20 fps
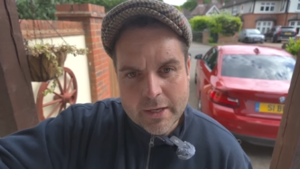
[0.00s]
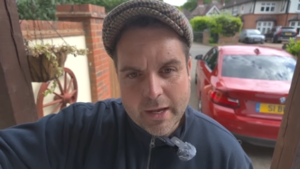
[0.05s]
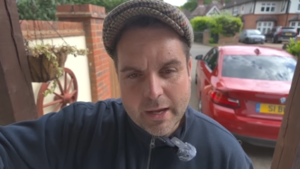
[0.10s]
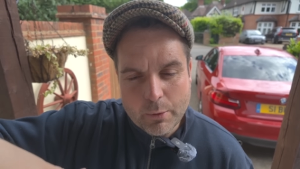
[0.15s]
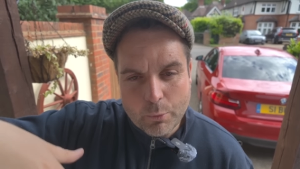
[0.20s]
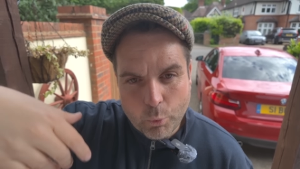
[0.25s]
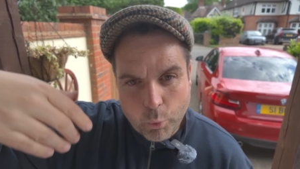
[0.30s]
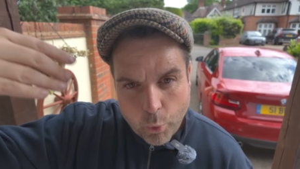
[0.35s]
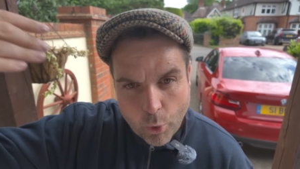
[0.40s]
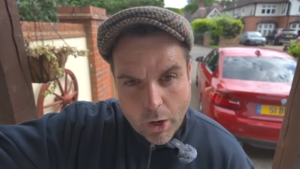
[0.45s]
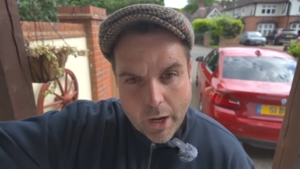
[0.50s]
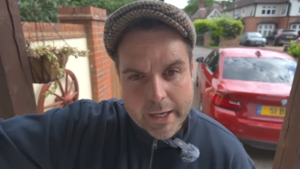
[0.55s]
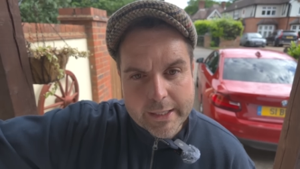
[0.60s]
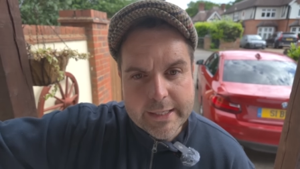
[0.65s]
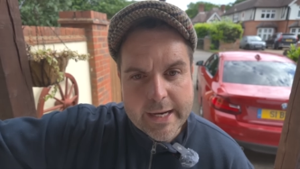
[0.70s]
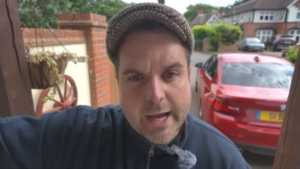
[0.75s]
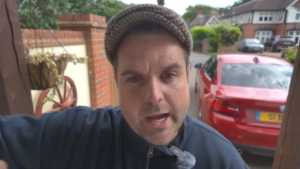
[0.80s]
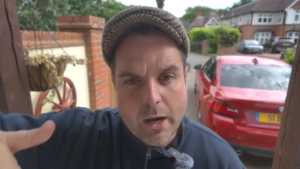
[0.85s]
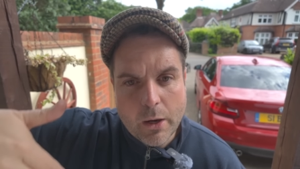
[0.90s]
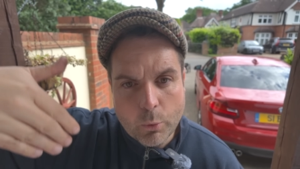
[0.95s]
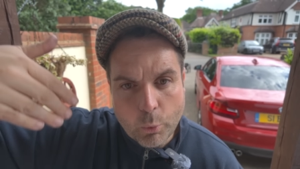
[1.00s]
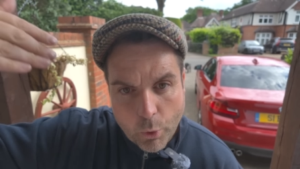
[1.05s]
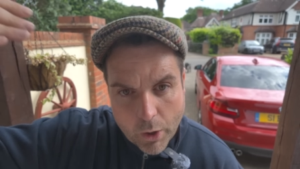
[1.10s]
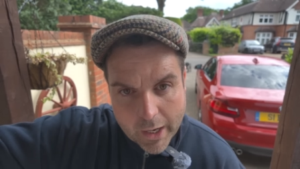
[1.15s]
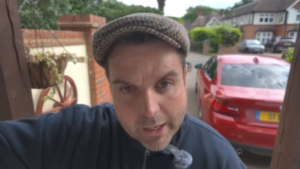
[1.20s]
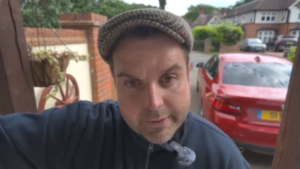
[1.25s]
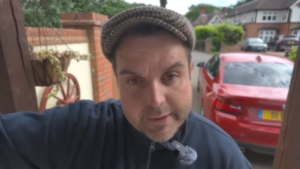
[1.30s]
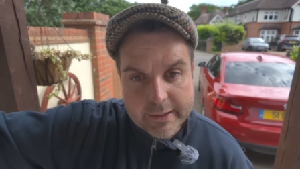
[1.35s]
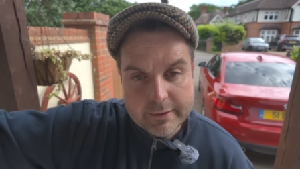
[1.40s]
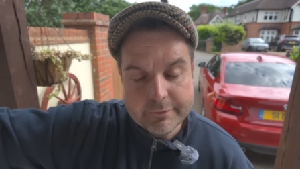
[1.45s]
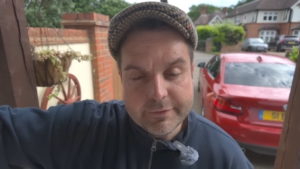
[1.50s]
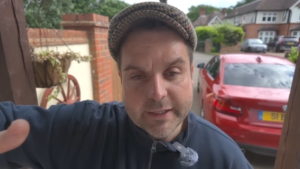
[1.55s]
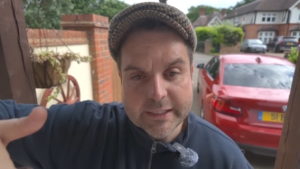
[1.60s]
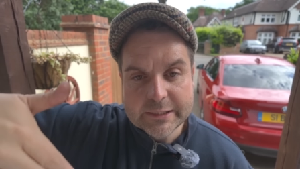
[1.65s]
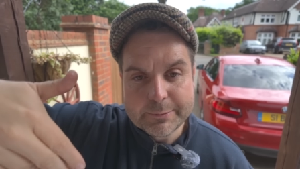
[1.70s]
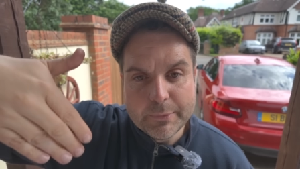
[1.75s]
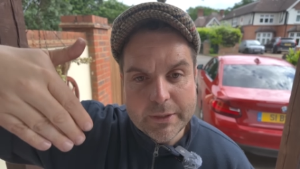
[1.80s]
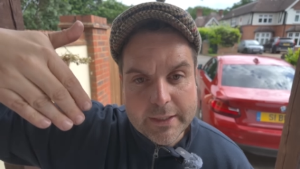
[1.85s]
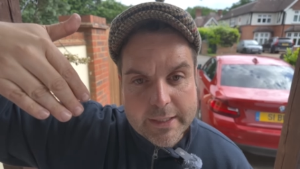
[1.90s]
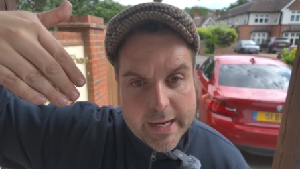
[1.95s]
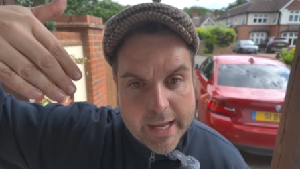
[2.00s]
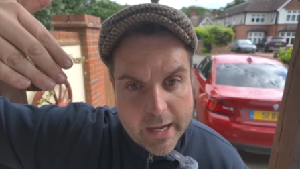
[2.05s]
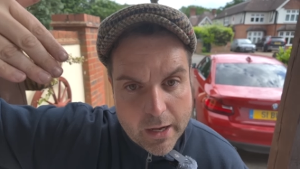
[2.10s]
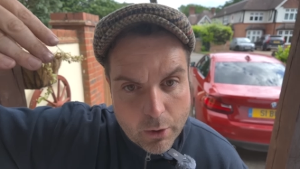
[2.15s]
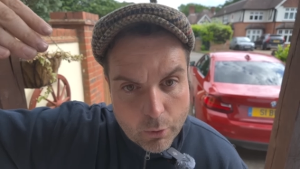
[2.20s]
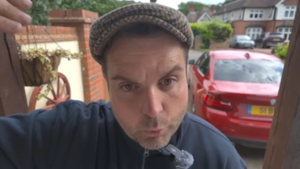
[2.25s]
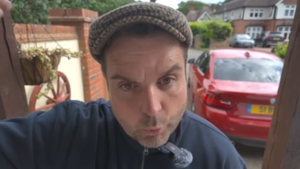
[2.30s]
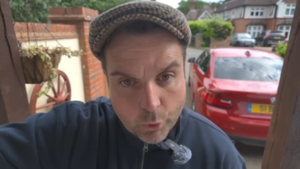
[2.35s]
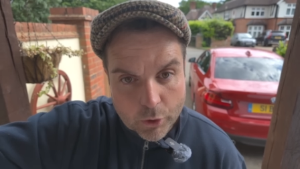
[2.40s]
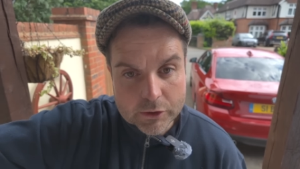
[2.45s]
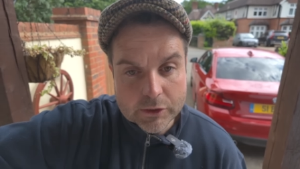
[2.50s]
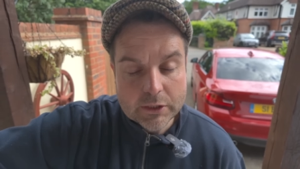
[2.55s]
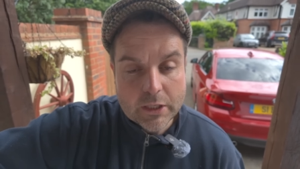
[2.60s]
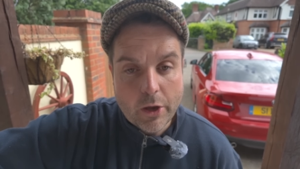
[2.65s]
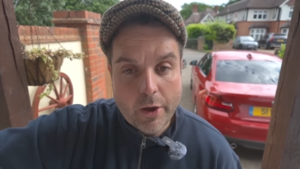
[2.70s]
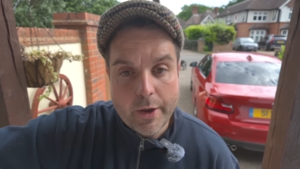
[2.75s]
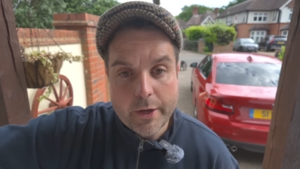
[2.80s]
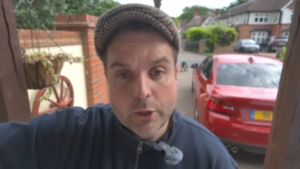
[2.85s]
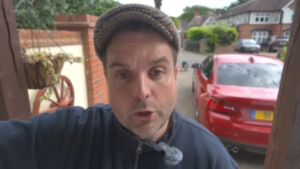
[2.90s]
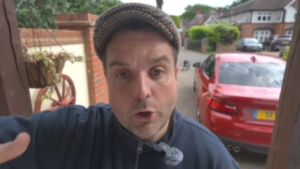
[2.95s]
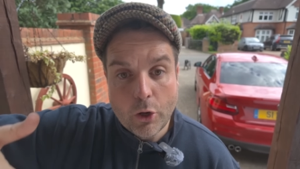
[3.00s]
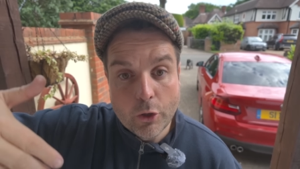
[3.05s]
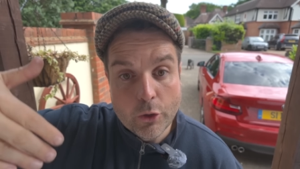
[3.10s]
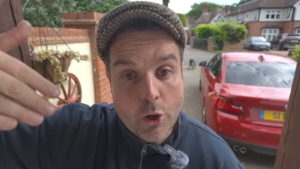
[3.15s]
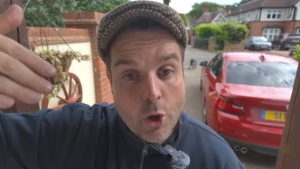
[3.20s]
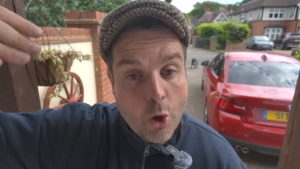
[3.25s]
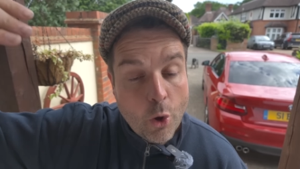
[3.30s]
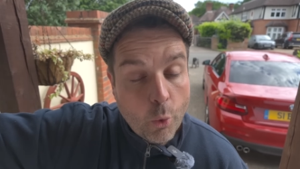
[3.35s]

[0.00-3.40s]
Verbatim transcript: and why now, why the investment now, what's going on,